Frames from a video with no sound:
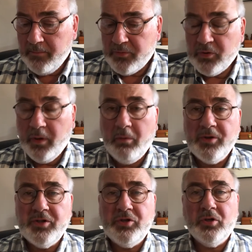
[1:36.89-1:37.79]
So I want
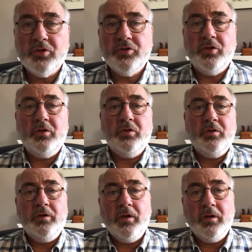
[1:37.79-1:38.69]
to talk to
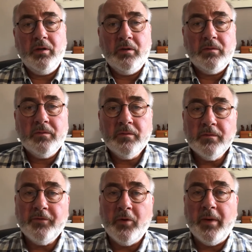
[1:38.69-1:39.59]
you
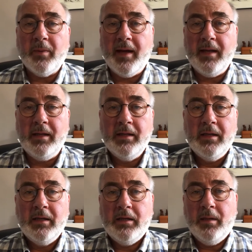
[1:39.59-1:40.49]
for a wee while
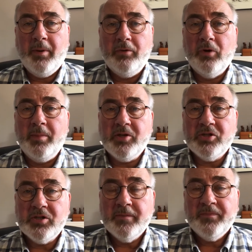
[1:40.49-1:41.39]
about
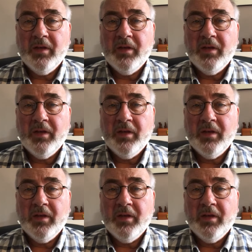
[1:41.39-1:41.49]
rubbish.